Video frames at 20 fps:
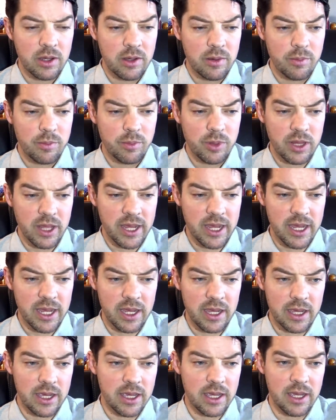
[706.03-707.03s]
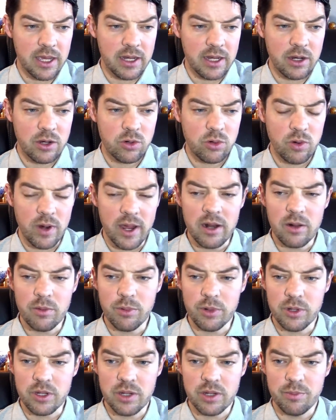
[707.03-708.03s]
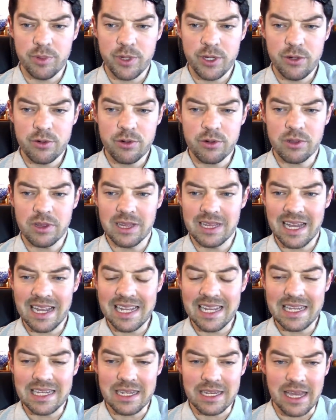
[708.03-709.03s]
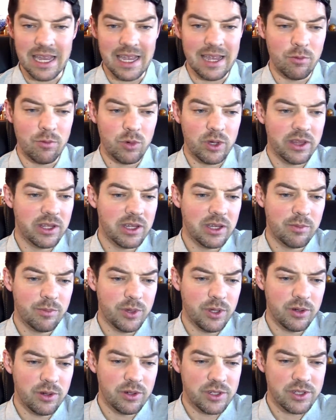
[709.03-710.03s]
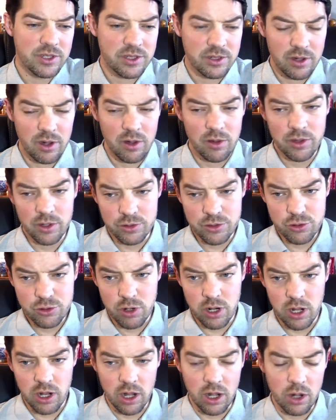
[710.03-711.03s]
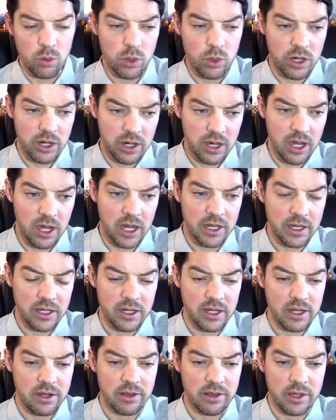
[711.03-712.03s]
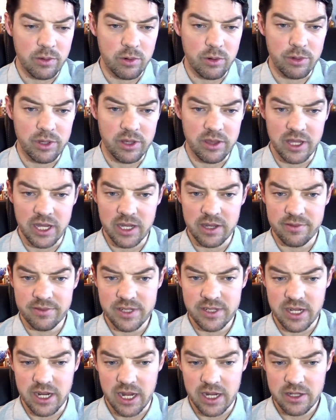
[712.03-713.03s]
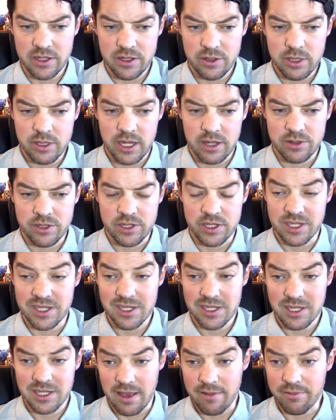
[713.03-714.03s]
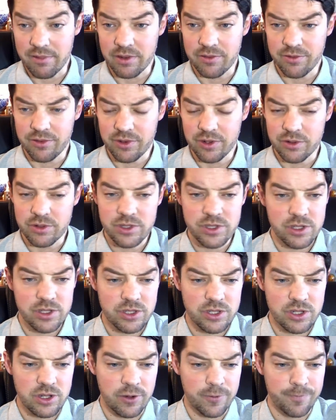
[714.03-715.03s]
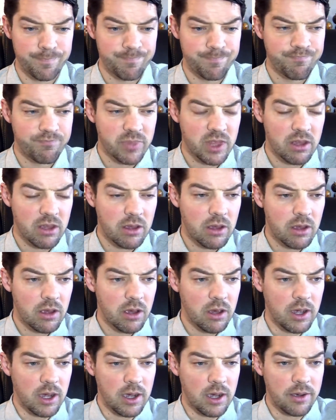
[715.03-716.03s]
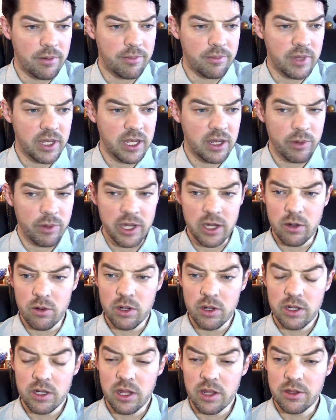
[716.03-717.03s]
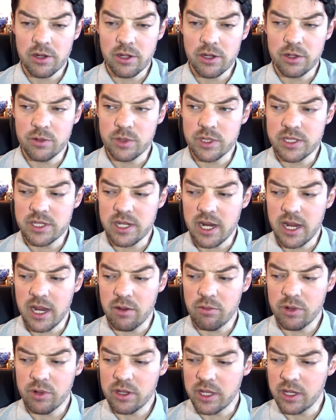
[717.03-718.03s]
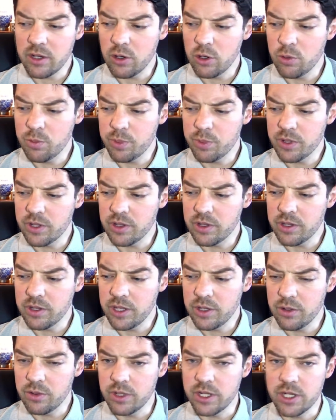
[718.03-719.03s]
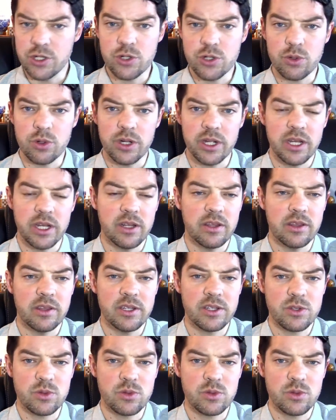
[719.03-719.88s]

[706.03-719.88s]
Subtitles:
playing an incredible computer-like game when the computers, although strong, were not nearly what we think of today. 2007, folks. So here we go. Another good one today. I really hope you enjoyed this